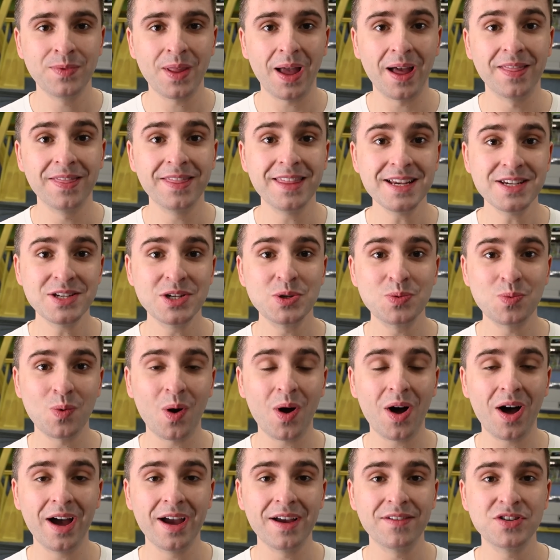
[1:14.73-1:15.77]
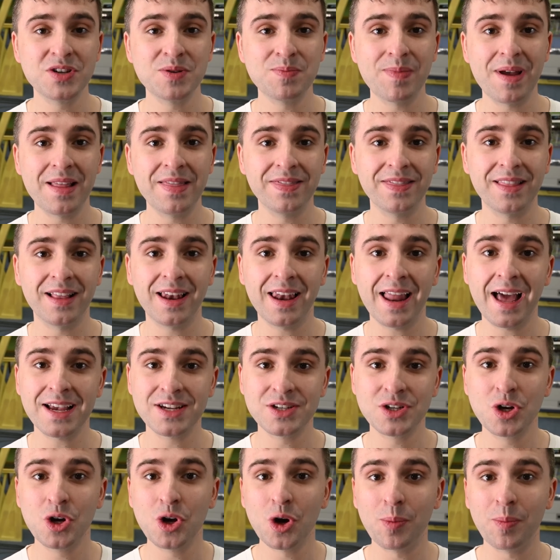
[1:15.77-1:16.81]
And this is what I have spent the
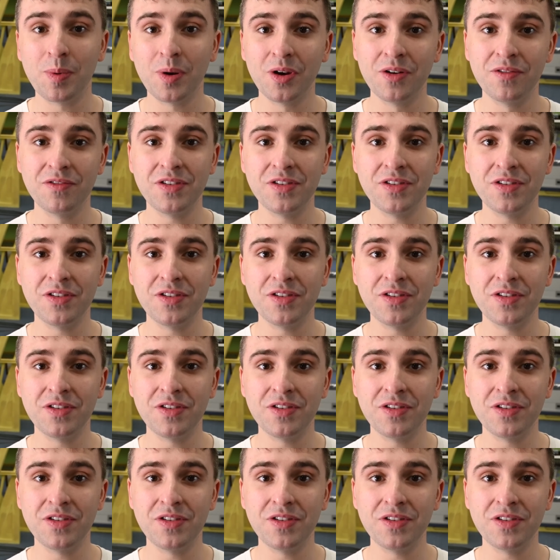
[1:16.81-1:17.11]
last couple